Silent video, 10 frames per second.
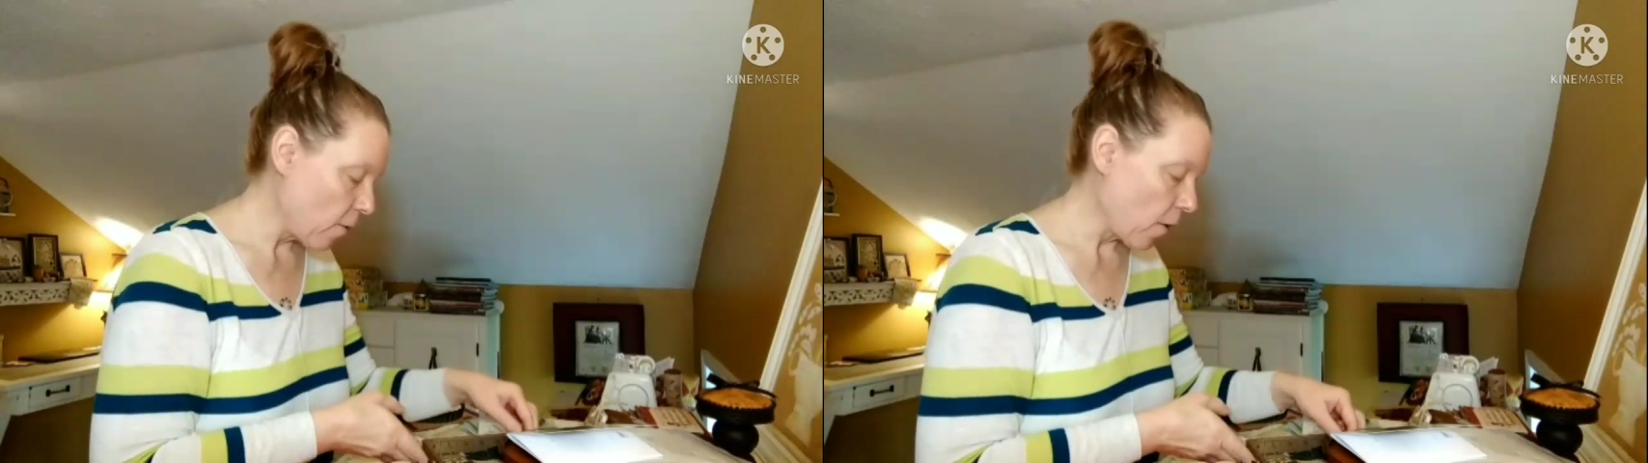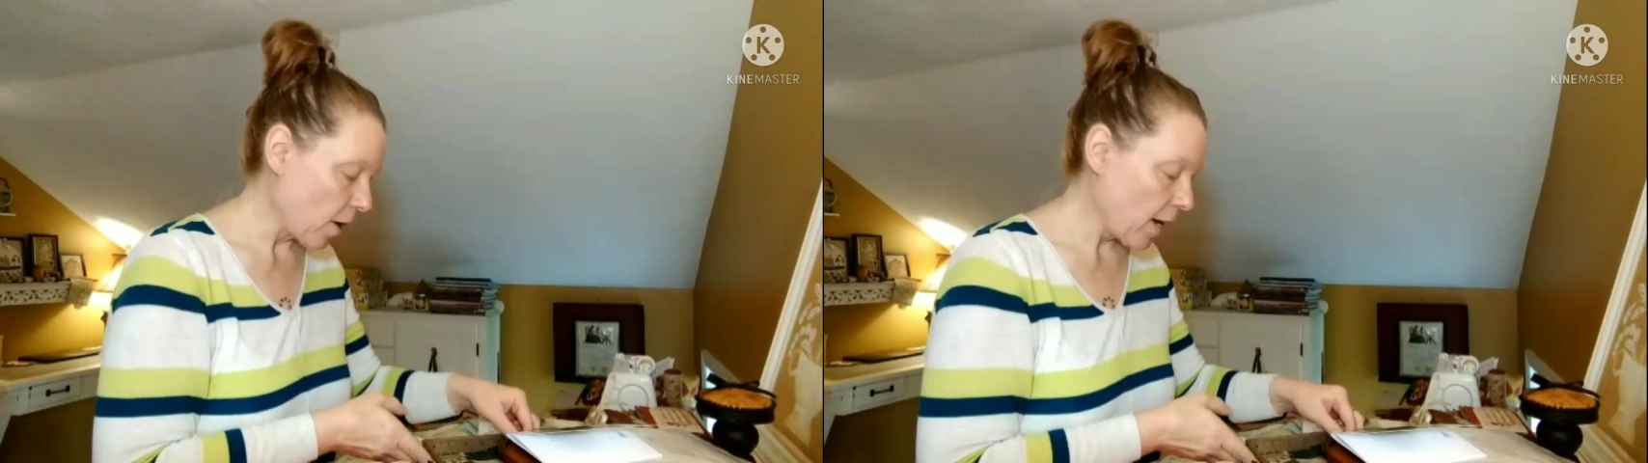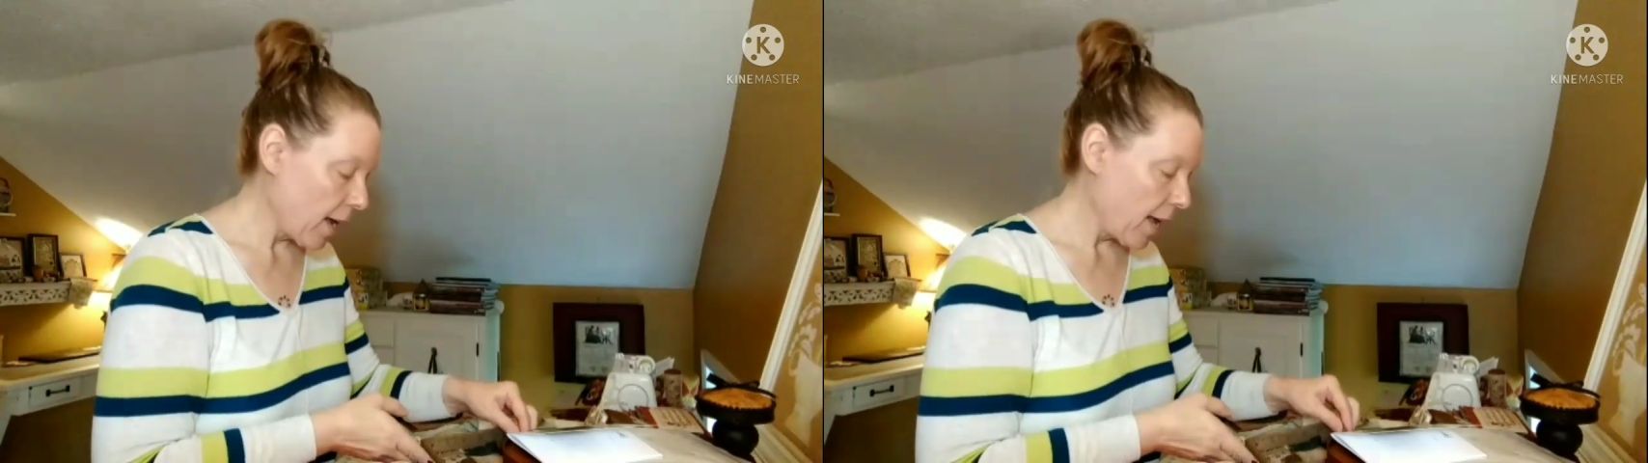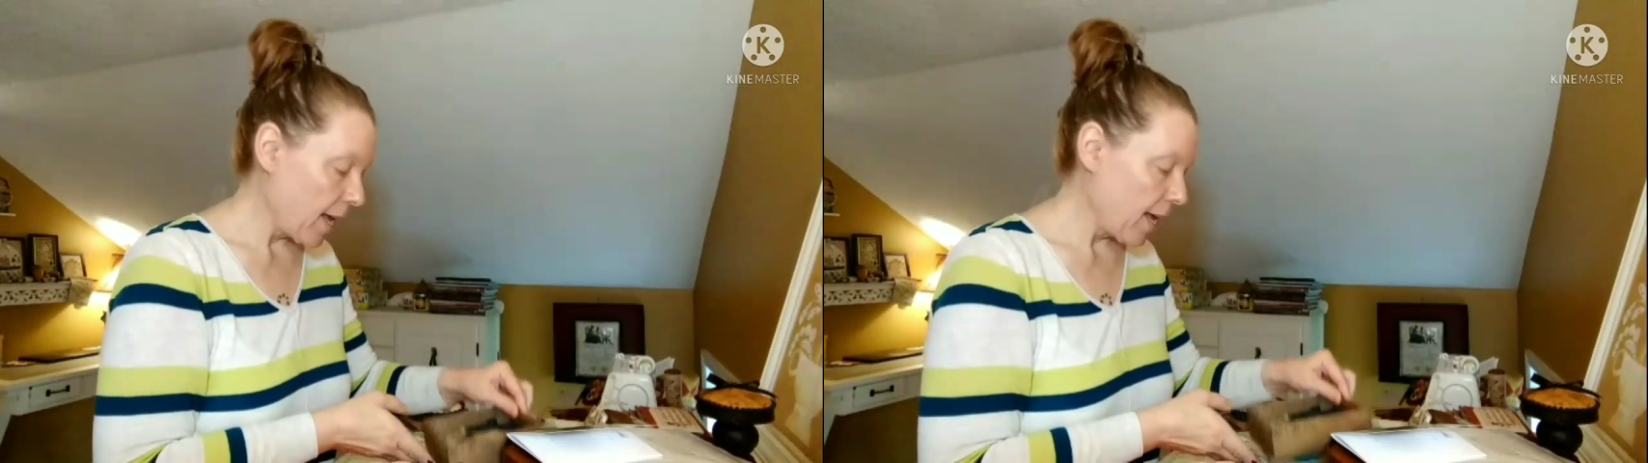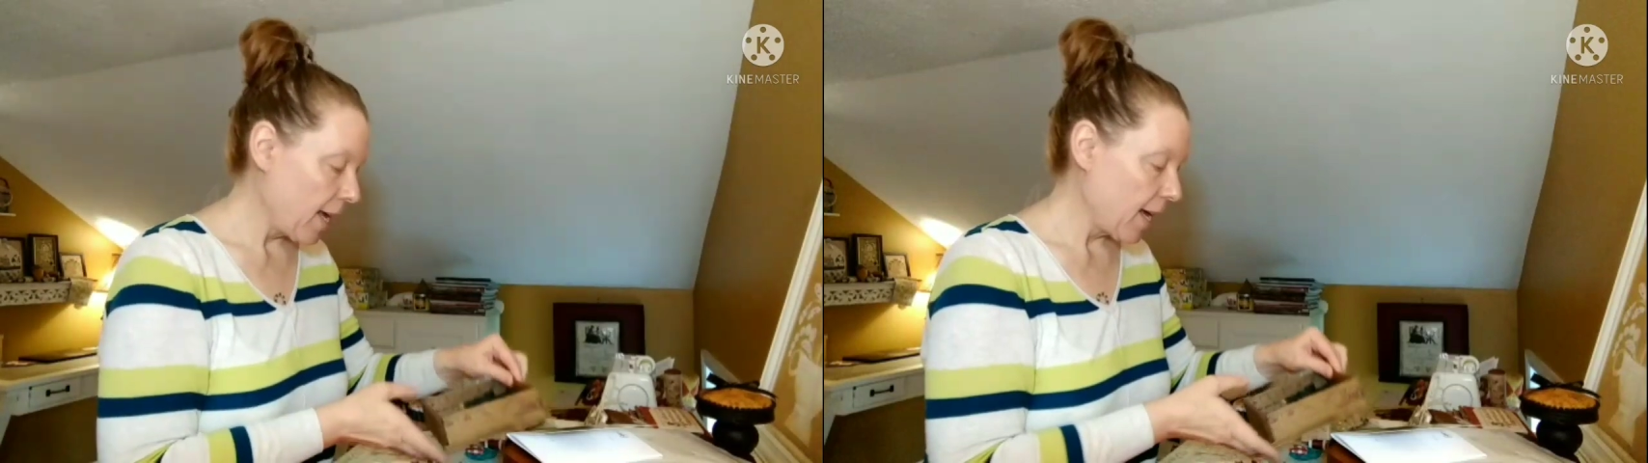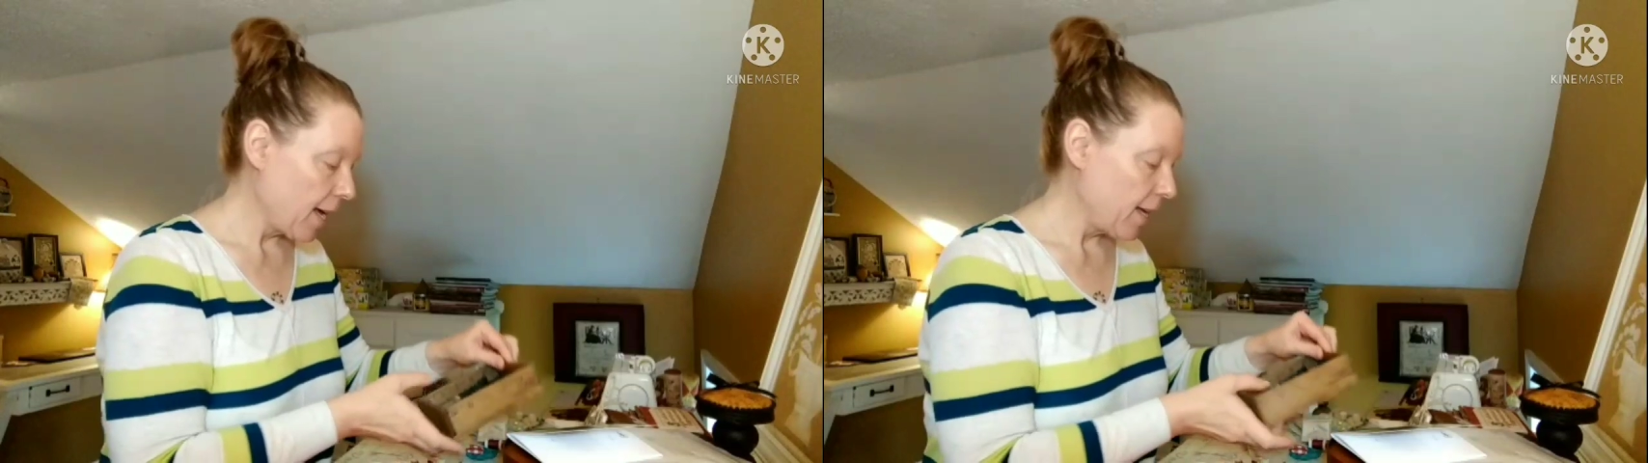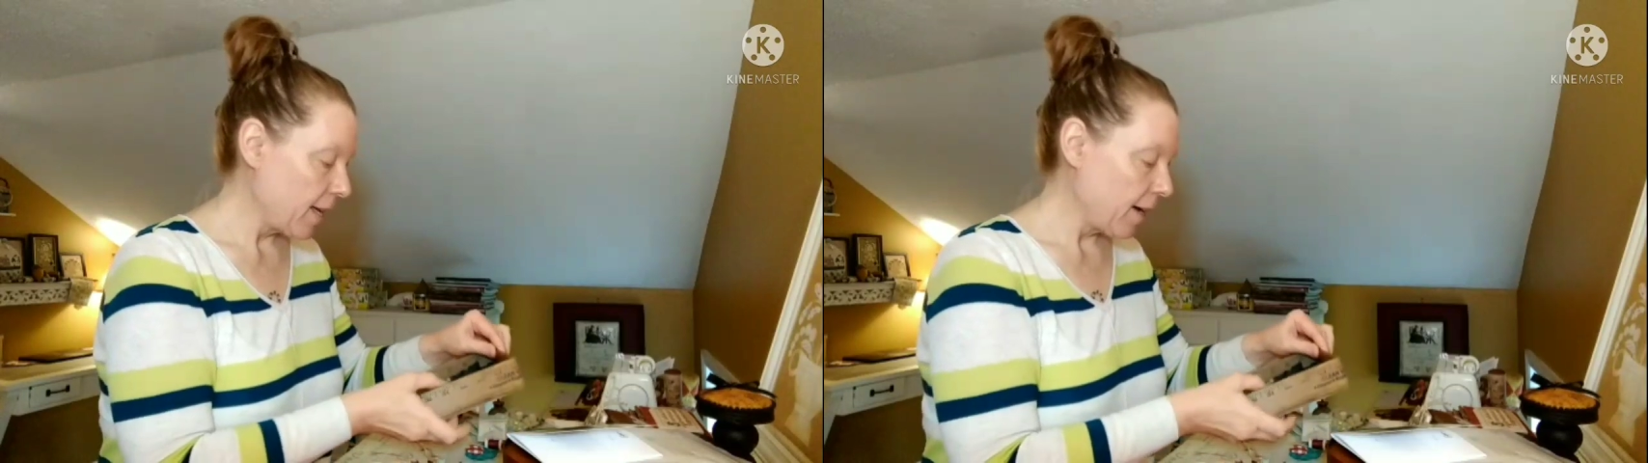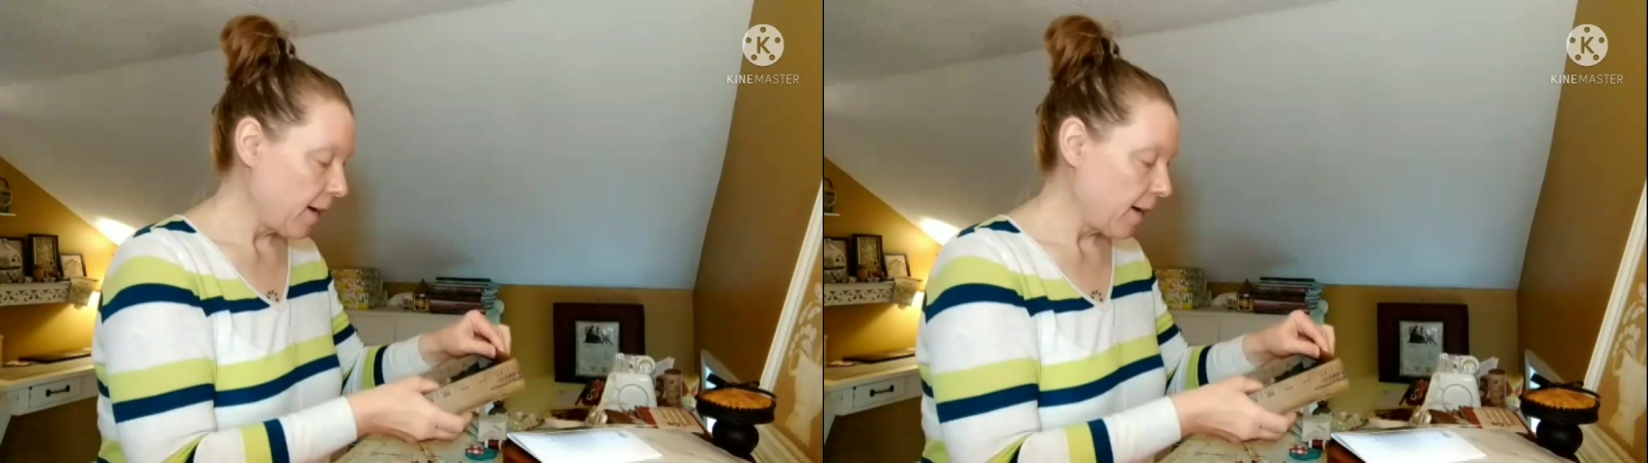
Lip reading: for. And